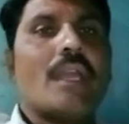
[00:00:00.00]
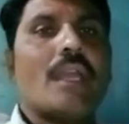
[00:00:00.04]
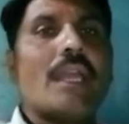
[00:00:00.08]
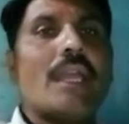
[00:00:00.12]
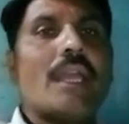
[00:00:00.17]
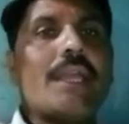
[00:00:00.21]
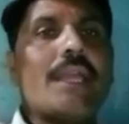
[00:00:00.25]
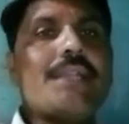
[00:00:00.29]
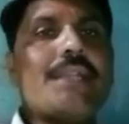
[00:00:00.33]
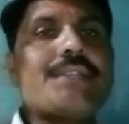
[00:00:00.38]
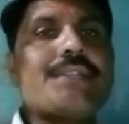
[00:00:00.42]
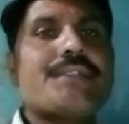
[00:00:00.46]

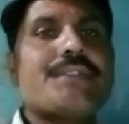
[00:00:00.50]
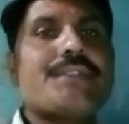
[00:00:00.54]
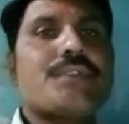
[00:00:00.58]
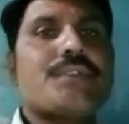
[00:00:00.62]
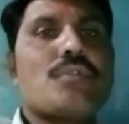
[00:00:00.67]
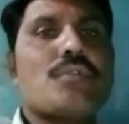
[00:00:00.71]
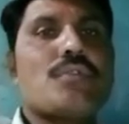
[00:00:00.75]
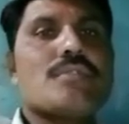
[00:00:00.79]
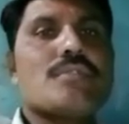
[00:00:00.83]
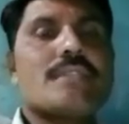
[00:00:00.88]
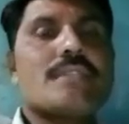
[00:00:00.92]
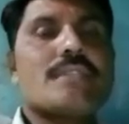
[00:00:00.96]
it
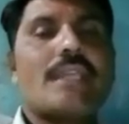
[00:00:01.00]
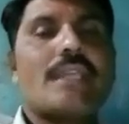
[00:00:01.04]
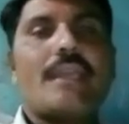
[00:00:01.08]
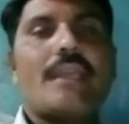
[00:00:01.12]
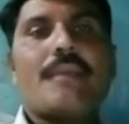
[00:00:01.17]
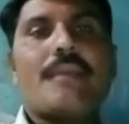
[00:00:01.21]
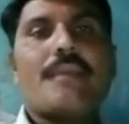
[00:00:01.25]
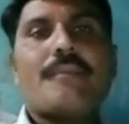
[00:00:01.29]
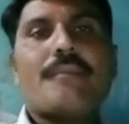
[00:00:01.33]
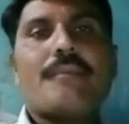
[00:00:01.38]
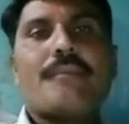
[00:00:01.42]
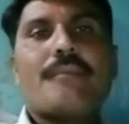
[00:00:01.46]
shows the
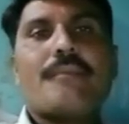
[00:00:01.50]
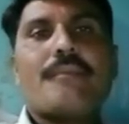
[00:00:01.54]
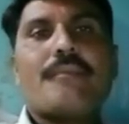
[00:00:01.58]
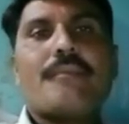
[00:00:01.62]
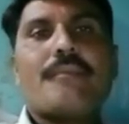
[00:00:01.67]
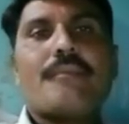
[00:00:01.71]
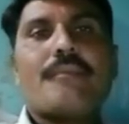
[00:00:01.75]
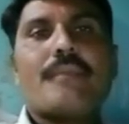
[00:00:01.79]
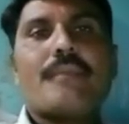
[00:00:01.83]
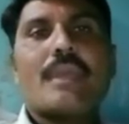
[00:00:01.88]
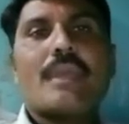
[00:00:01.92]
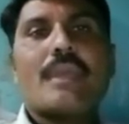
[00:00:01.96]

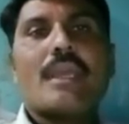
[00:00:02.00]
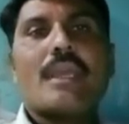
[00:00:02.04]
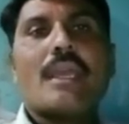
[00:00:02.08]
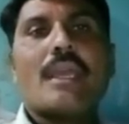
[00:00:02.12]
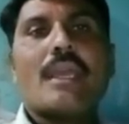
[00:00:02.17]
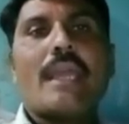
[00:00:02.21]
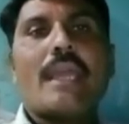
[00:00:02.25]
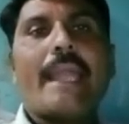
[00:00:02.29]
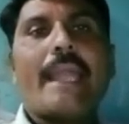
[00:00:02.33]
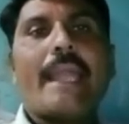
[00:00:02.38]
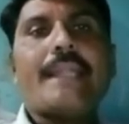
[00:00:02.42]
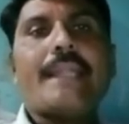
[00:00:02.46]

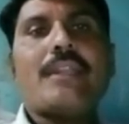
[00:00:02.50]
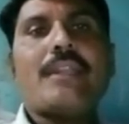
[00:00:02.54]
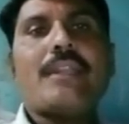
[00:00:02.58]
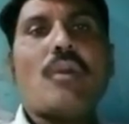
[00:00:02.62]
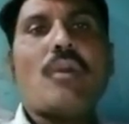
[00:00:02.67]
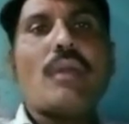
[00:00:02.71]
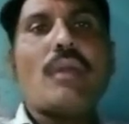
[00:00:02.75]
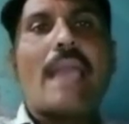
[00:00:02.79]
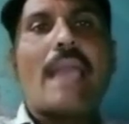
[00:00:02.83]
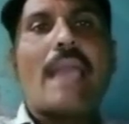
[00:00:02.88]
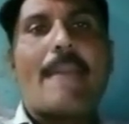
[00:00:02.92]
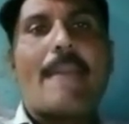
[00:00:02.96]

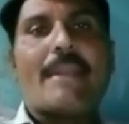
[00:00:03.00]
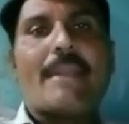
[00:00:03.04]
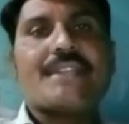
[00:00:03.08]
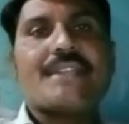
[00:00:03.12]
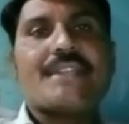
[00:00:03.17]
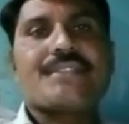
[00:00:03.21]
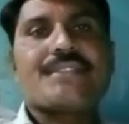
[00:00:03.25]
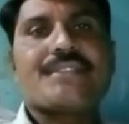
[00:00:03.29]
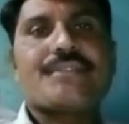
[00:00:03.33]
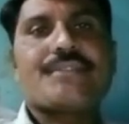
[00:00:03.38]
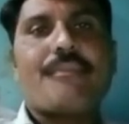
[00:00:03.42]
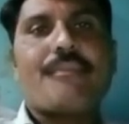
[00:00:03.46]

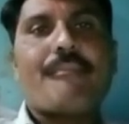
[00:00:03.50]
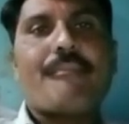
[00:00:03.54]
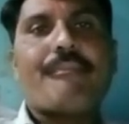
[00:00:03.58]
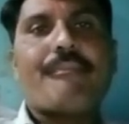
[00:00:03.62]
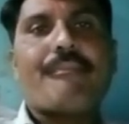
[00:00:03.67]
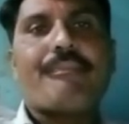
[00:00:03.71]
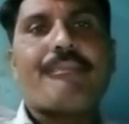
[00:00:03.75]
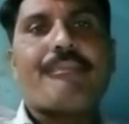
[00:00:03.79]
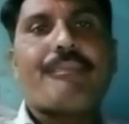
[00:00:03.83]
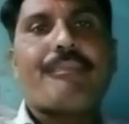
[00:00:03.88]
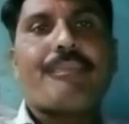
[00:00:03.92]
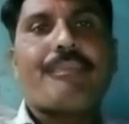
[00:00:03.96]
heterogametes.
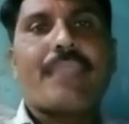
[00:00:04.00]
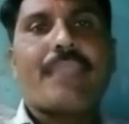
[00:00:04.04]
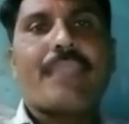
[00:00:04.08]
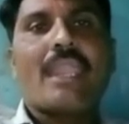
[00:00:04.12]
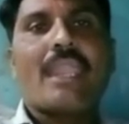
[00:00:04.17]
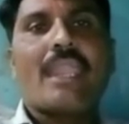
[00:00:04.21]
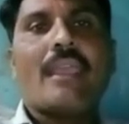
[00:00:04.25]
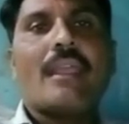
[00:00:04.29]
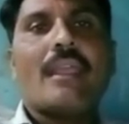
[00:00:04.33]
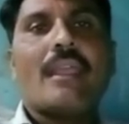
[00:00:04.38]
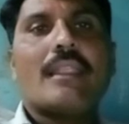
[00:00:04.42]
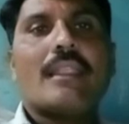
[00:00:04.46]

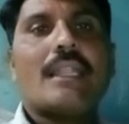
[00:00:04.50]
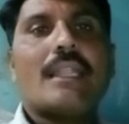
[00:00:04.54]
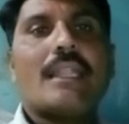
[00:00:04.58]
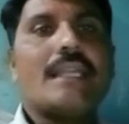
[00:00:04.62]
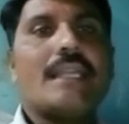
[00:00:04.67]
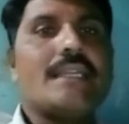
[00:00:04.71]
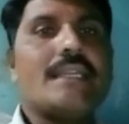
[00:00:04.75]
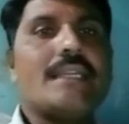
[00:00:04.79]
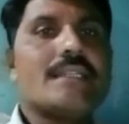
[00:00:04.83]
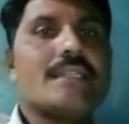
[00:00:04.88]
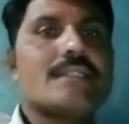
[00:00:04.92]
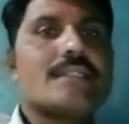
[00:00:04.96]
That
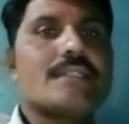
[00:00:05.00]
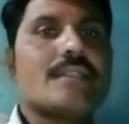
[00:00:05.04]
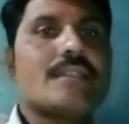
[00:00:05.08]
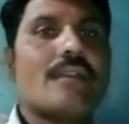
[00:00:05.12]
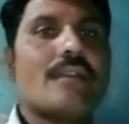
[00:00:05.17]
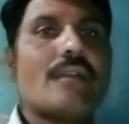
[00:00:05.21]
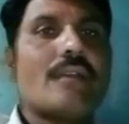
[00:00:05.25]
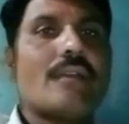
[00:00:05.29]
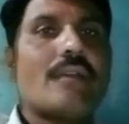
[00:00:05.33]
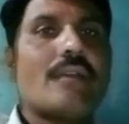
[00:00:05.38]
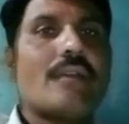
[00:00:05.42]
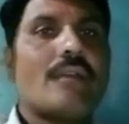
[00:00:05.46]
is,
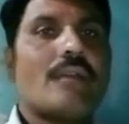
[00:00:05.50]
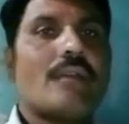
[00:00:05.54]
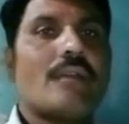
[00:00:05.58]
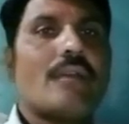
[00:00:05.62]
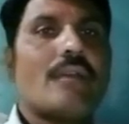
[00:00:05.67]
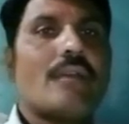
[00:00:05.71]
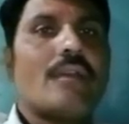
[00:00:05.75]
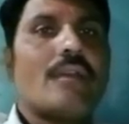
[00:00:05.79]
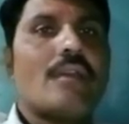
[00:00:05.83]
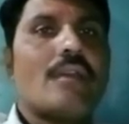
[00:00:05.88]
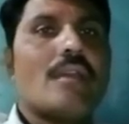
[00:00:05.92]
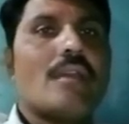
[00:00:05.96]

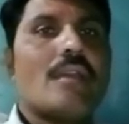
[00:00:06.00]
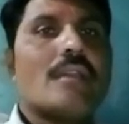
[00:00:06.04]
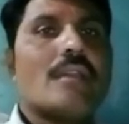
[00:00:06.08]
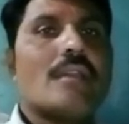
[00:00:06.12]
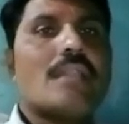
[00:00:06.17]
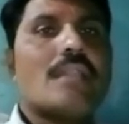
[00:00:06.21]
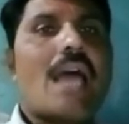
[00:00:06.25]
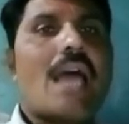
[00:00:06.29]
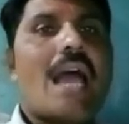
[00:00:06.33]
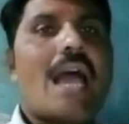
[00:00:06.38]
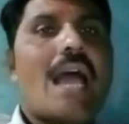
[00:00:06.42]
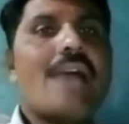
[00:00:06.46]
the
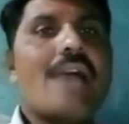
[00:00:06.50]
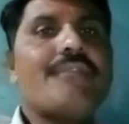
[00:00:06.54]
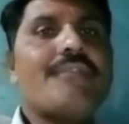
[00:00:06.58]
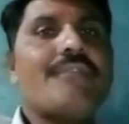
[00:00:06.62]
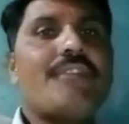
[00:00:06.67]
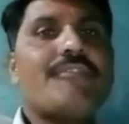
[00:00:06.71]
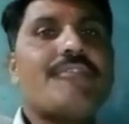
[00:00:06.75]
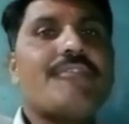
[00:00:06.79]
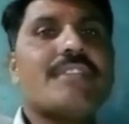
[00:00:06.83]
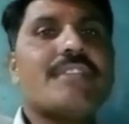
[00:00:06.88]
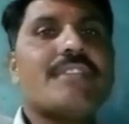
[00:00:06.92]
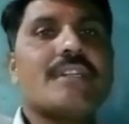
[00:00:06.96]
half
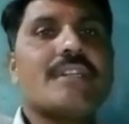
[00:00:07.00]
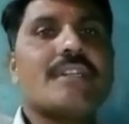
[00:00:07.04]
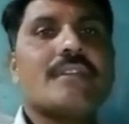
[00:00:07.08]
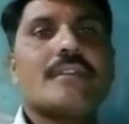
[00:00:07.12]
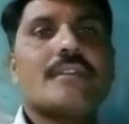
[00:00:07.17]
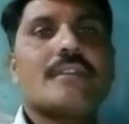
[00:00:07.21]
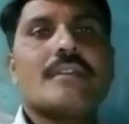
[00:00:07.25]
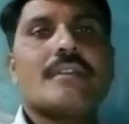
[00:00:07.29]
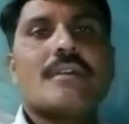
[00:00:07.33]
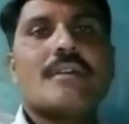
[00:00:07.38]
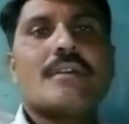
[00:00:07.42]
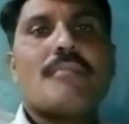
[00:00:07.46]
of the
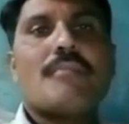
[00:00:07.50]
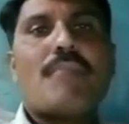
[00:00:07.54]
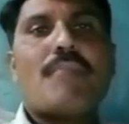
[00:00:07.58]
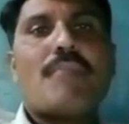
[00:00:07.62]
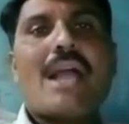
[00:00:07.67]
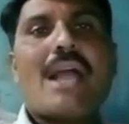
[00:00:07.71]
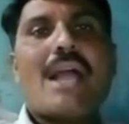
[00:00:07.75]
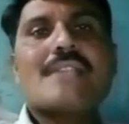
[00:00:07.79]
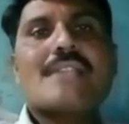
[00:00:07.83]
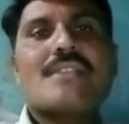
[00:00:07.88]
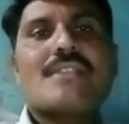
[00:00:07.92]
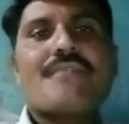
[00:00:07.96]

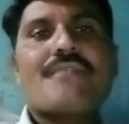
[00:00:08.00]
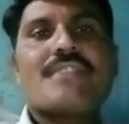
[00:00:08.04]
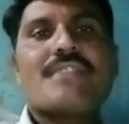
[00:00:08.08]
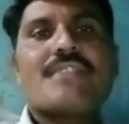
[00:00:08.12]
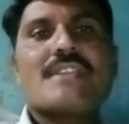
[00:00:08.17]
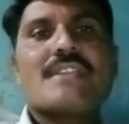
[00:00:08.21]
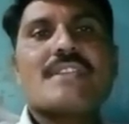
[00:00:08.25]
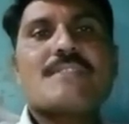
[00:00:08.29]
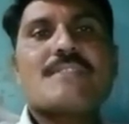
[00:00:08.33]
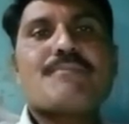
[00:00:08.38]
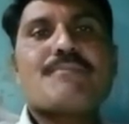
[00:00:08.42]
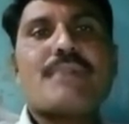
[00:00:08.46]
parts of the
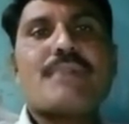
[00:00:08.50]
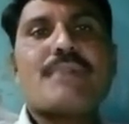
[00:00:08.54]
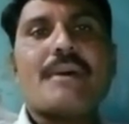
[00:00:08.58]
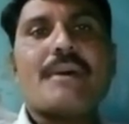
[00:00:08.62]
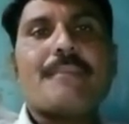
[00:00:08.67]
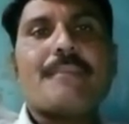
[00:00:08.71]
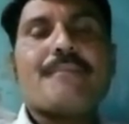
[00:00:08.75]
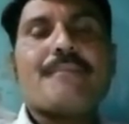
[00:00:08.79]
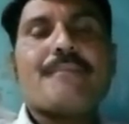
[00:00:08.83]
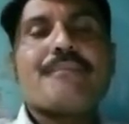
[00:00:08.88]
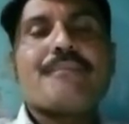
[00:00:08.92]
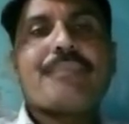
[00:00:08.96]

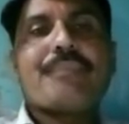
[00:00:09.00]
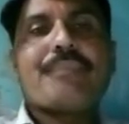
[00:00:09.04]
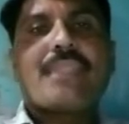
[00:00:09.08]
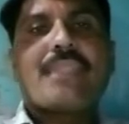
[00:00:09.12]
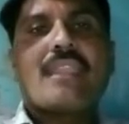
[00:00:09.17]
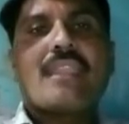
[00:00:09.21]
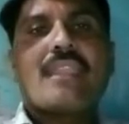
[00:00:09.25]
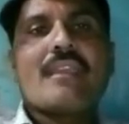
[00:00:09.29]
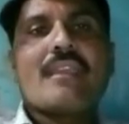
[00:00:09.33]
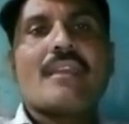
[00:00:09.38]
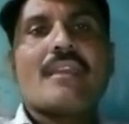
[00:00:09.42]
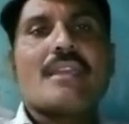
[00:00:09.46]
sperm
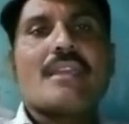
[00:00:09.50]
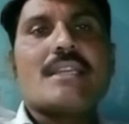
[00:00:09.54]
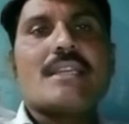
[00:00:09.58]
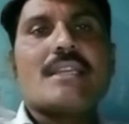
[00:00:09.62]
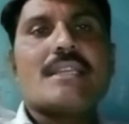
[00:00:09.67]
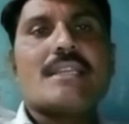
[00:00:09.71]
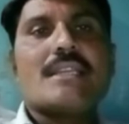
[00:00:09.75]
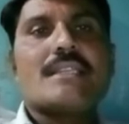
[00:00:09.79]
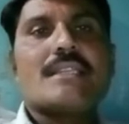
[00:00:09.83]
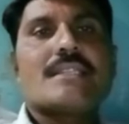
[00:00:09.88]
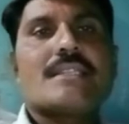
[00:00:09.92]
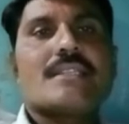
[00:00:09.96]

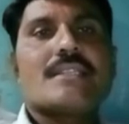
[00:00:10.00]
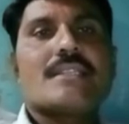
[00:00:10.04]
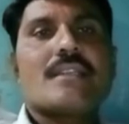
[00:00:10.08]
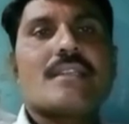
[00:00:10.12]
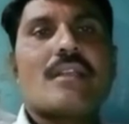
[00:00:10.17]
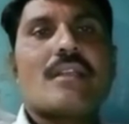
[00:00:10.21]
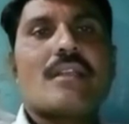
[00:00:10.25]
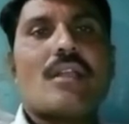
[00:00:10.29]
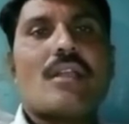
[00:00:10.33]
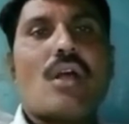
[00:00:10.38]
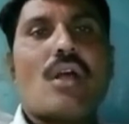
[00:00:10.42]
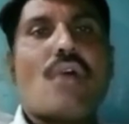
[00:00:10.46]
is
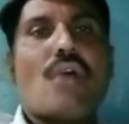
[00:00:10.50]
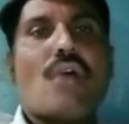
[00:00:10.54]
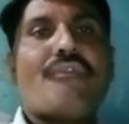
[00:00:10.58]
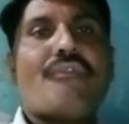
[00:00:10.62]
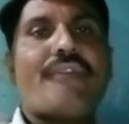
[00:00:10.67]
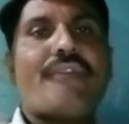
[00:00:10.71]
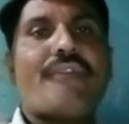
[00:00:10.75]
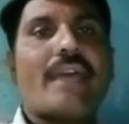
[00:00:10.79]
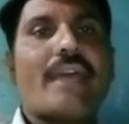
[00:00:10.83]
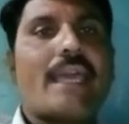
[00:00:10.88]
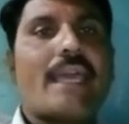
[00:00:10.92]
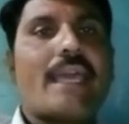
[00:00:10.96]
of
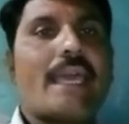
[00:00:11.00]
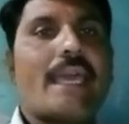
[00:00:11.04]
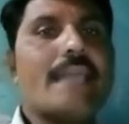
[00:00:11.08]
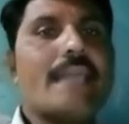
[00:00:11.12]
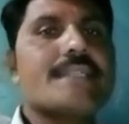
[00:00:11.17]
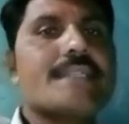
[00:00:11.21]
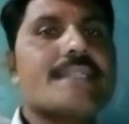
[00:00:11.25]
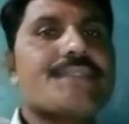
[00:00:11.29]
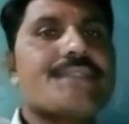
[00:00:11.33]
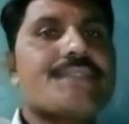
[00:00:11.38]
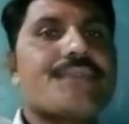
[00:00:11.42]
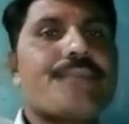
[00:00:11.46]

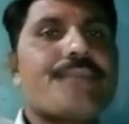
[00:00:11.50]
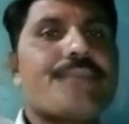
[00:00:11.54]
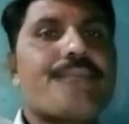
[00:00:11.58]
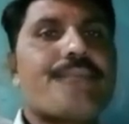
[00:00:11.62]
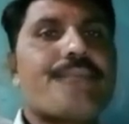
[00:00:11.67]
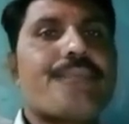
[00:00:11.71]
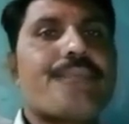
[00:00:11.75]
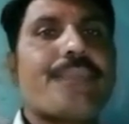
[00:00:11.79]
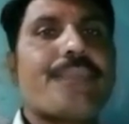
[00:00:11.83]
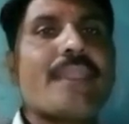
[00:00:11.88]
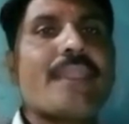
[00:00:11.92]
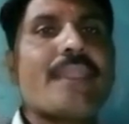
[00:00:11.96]
X
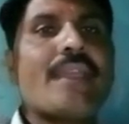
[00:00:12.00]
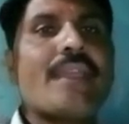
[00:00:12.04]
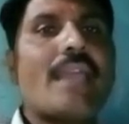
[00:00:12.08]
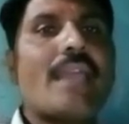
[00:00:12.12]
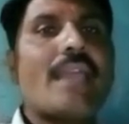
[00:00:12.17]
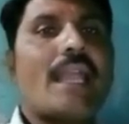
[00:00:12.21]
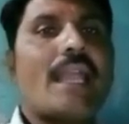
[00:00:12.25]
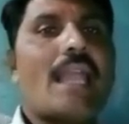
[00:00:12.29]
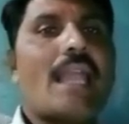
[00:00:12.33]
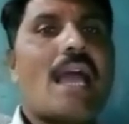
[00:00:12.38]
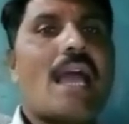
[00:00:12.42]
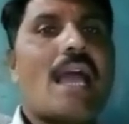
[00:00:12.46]

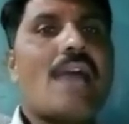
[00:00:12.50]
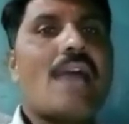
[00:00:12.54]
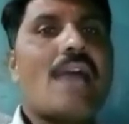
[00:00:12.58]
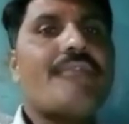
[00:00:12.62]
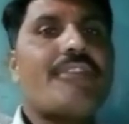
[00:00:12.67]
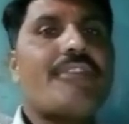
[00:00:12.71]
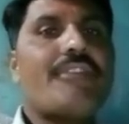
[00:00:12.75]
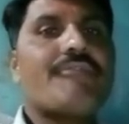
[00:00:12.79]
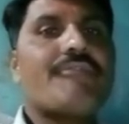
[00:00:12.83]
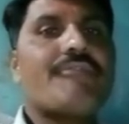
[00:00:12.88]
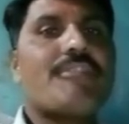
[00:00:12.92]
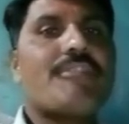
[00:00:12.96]
and half
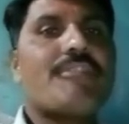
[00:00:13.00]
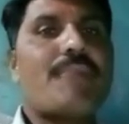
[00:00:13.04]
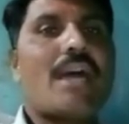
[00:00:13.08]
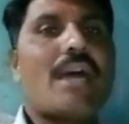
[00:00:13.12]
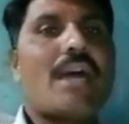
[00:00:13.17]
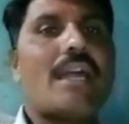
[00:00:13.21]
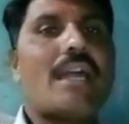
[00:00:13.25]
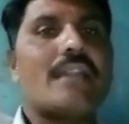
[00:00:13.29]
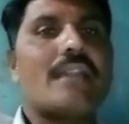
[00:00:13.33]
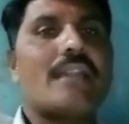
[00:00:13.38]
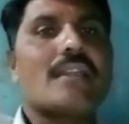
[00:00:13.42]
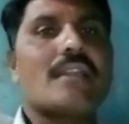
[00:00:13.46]
of the
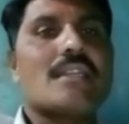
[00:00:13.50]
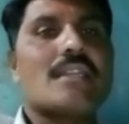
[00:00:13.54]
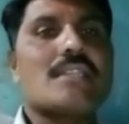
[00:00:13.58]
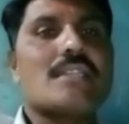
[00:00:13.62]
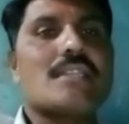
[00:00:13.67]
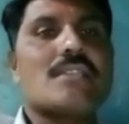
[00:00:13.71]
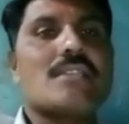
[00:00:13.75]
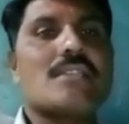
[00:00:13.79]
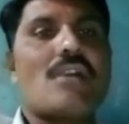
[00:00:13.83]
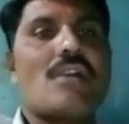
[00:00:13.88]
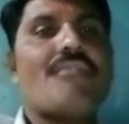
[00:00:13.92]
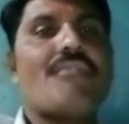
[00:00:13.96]
part is
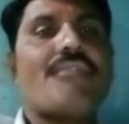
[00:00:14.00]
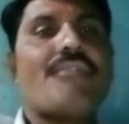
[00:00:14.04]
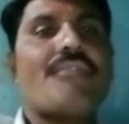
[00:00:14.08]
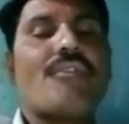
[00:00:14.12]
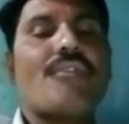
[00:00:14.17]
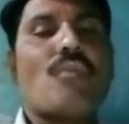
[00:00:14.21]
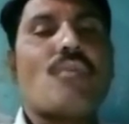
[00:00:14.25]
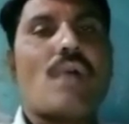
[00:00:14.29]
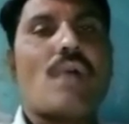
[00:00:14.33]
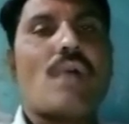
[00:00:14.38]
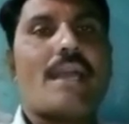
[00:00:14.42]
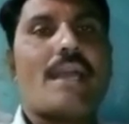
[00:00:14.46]
of
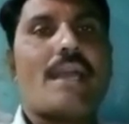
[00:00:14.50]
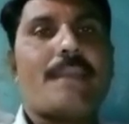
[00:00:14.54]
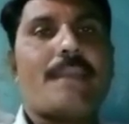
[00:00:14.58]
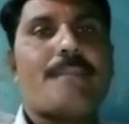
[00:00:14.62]
Y.